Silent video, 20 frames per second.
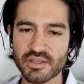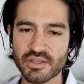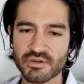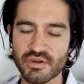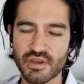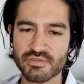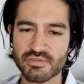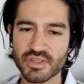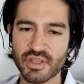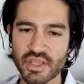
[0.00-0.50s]

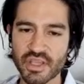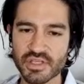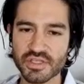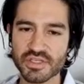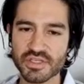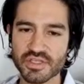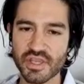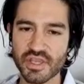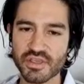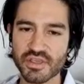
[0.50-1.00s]
her
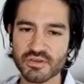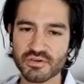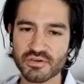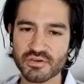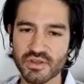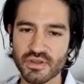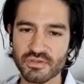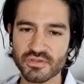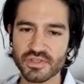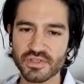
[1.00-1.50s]
ovulation
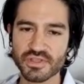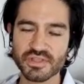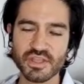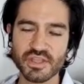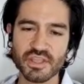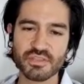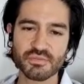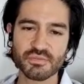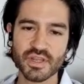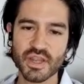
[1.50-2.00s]
cycle, if she's
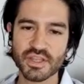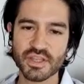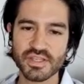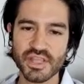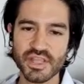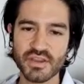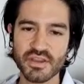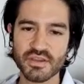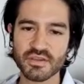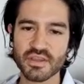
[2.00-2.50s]
say 3
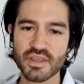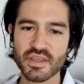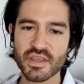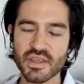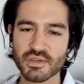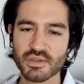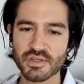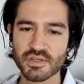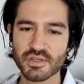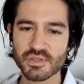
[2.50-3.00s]
days out,
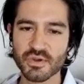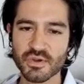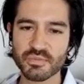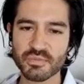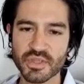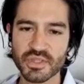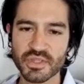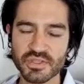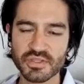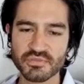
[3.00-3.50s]
your sperm
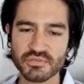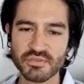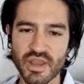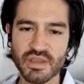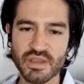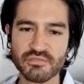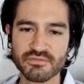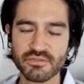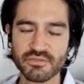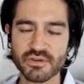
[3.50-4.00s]
can
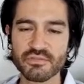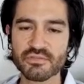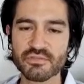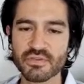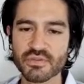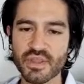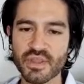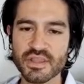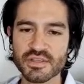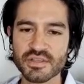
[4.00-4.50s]
survive for a
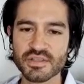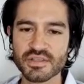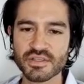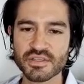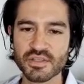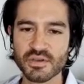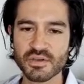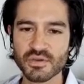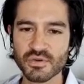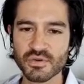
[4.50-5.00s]
few days.
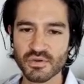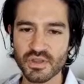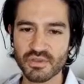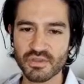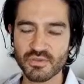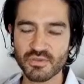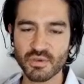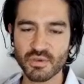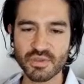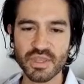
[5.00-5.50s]
So
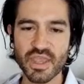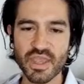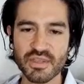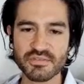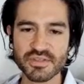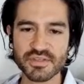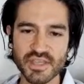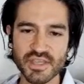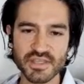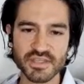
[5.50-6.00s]
if you only
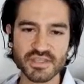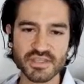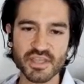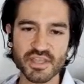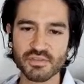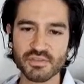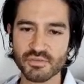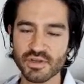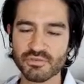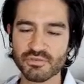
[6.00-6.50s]
have sex,
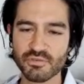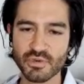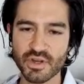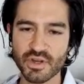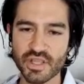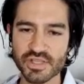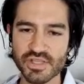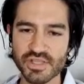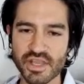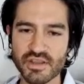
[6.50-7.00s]
say 3 or 4
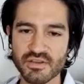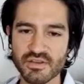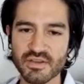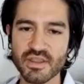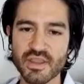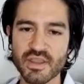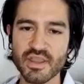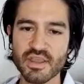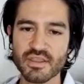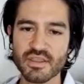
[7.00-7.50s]
days out,
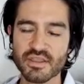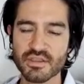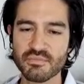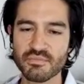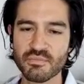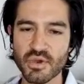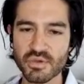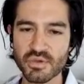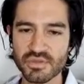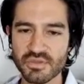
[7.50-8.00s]

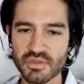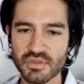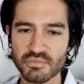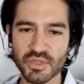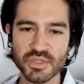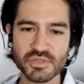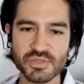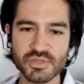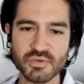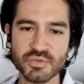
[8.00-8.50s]
then most of the
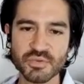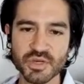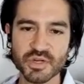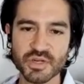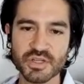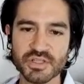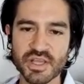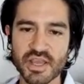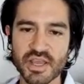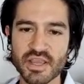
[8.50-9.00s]
male sperm are
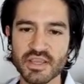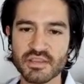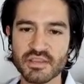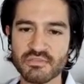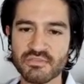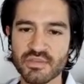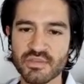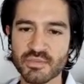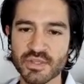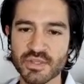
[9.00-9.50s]
going to die, and
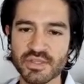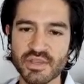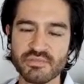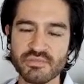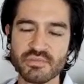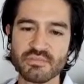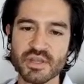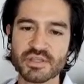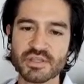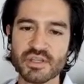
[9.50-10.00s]
the females have
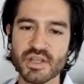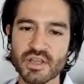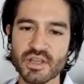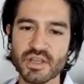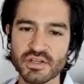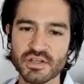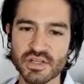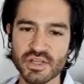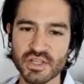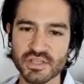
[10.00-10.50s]
a much
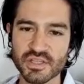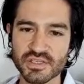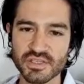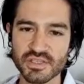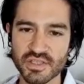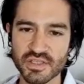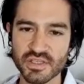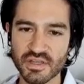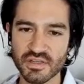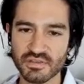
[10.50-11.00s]
higher
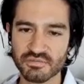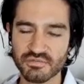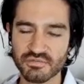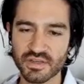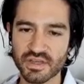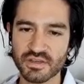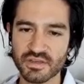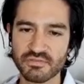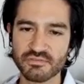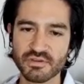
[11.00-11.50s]
chance of
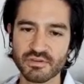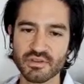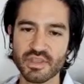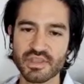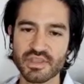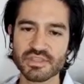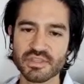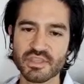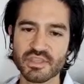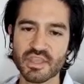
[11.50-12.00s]

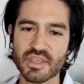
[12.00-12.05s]
fertilizing.